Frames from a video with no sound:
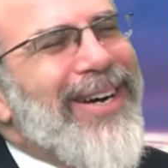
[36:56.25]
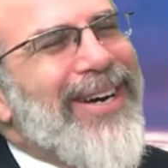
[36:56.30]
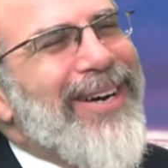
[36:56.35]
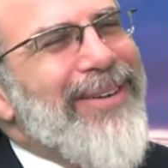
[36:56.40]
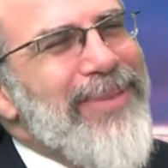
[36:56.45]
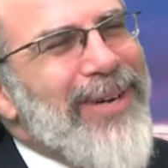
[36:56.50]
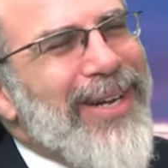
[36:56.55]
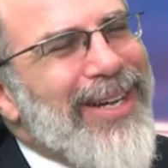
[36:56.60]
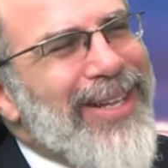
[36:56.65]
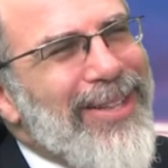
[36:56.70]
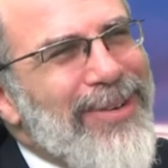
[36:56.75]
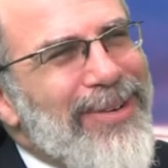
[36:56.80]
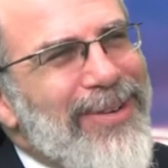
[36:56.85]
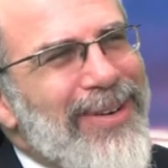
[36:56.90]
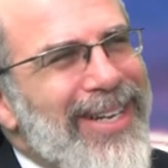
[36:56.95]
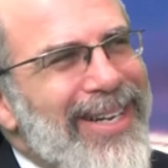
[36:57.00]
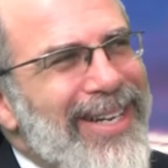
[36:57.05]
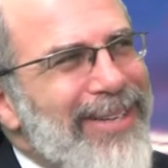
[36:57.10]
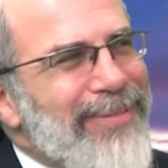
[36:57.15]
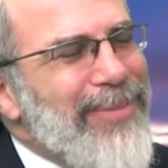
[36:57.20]
But
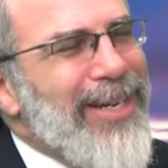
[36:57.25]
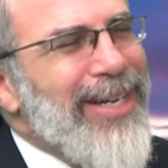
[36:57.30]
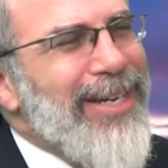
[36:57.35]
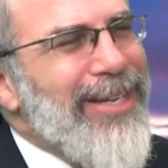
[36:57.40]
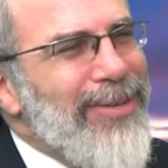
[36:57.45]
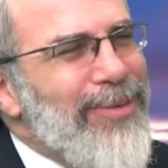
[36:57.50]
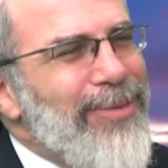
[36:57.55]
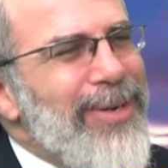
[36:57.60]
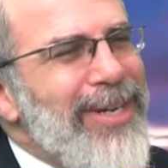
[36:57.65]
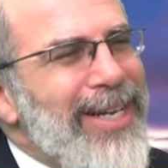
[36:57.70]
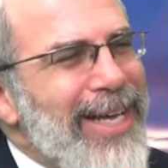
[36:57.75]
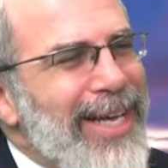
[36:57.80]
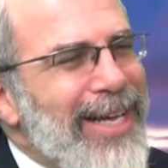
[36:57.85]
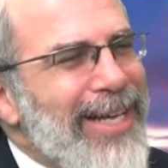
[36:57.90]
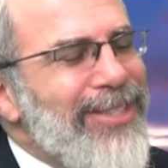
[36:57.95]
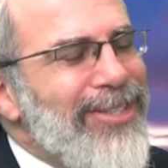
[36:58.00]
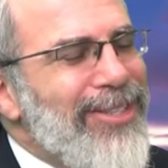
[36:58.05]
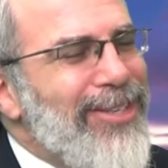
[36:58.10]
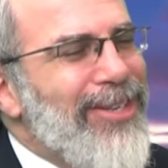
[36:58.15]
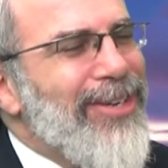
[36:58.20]
on the one
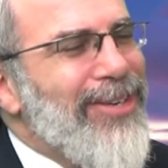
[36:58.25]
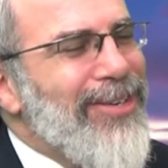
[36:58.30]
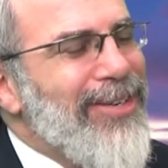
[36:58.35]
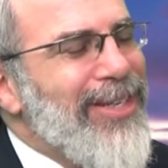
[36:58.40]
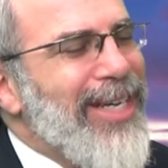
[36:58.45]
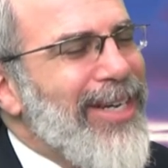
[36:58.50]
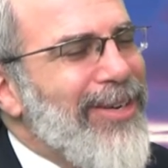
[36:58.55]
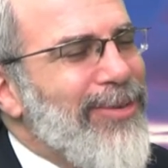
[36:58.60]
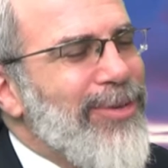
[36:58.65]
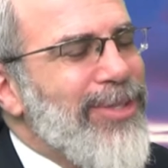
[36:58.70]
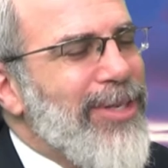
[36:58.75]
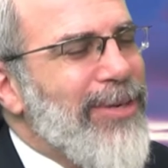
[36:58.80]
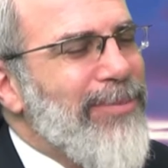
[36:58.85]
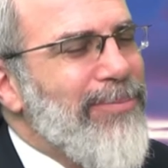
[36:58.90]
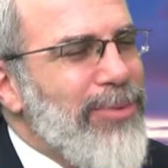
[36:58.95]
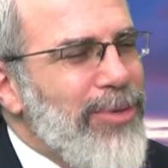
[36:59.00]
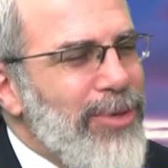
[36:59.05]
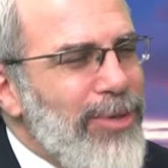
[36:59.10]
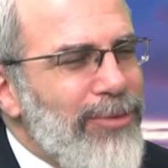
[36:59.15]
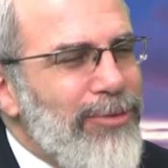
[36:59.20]
hand, it was a
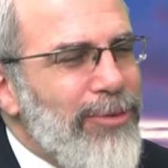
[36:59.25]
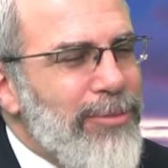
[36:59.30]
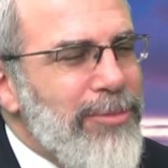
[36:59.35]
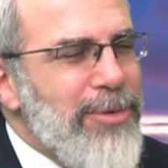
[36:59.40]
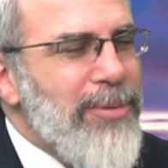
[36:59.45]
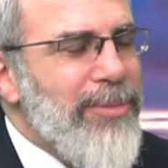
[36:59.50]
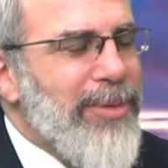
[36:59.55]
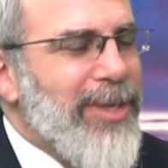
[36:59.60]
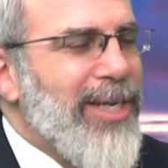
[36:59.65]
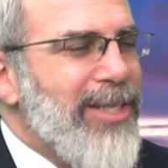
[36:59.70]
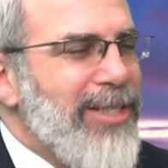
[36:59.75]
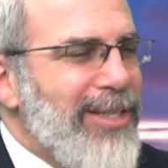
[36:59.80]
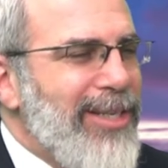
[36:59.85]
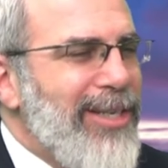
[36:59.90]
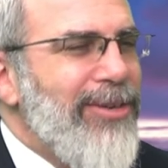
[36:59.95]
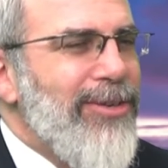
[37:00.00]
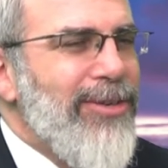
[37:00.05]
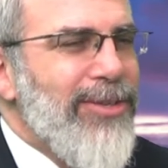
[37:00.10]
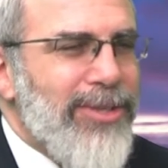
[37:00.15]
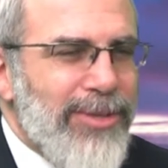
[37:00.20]
beautiful moment because
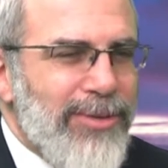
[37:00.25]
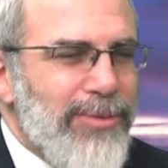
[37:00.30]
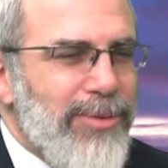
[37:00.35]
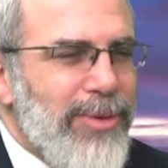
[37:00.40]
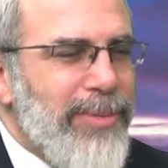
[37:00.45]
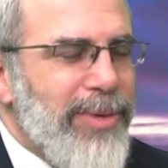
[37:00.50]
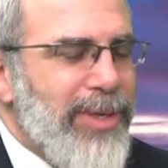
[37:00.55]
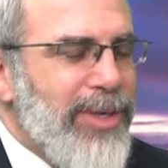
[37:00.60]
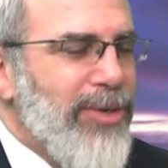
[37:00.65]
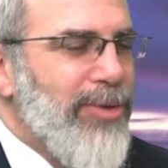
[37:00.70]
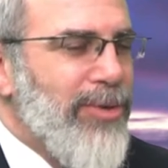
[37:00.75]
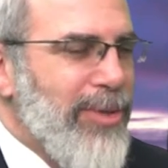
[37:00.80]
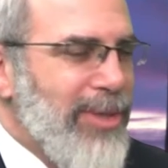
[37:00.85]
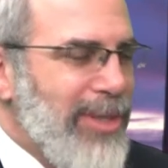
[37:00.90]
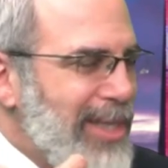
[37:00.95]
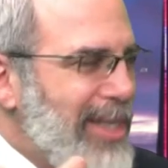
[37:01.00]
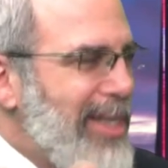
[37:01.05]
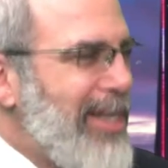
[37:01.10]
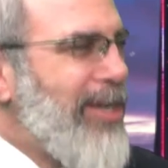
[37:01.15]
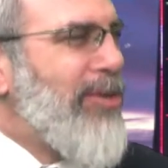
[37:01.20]
here is a woman who
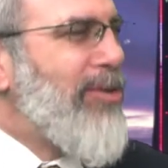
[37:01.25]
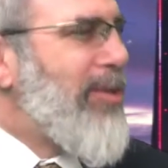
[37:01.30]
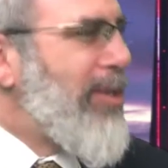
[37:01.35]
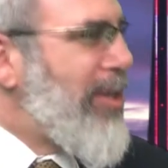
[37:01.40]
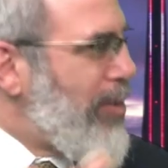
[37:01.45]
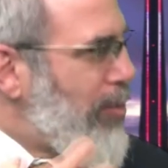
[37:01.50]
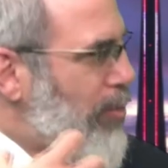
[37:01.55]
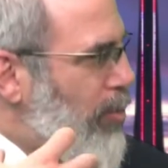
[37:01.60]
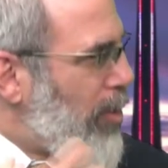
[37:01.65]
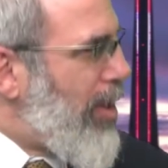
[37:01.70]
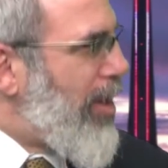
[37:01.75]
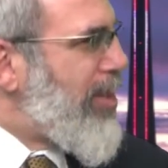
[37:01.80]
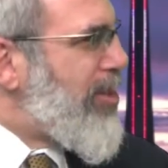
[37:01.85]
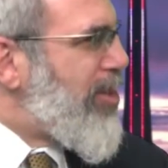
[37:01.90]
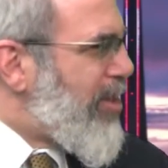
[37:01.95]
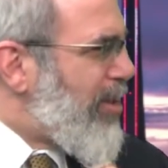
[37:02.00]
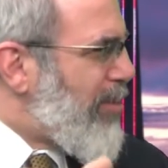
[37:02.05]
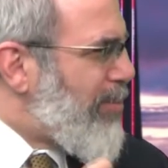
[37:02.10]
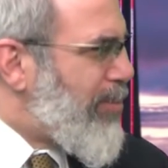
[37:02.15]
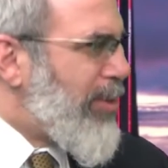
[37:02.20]
literally
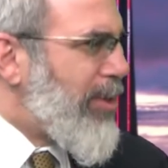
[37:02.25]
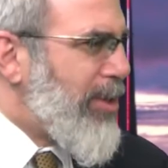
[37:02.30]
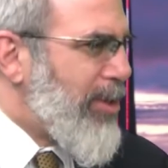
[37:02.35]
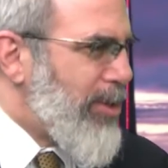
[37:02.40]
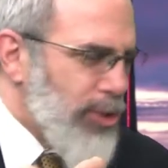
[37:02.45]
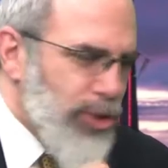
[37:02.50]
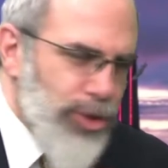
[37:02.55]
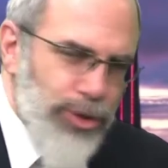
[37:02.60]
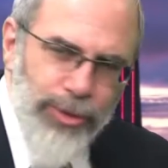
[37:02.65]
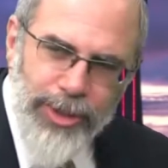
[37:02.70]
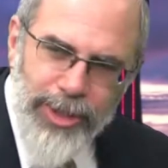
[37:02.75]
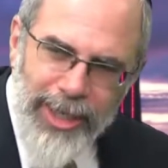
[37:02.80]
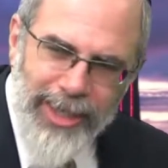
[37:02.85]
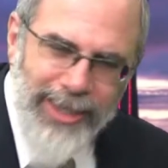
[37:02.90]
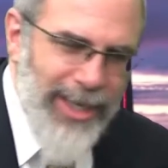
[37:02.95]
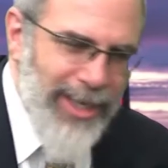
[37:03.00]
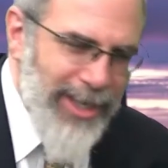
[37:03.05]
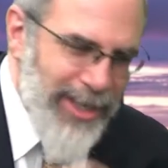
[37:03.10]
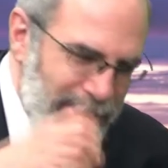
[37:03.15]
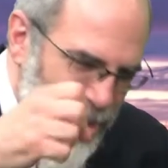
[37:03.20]
wants to put her Jewish
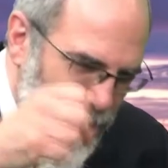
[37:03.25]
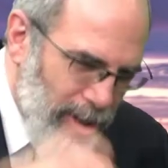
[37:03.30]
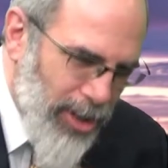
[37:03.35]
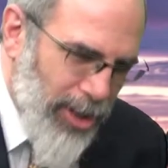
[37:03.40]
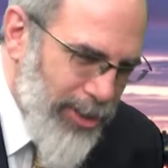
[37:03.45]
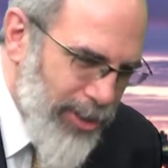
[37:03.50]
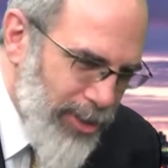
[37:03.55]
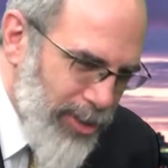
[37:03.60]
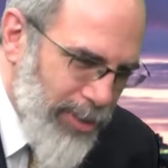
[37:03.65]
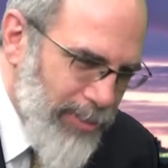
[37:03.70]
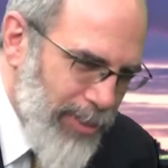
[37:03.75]
identity on her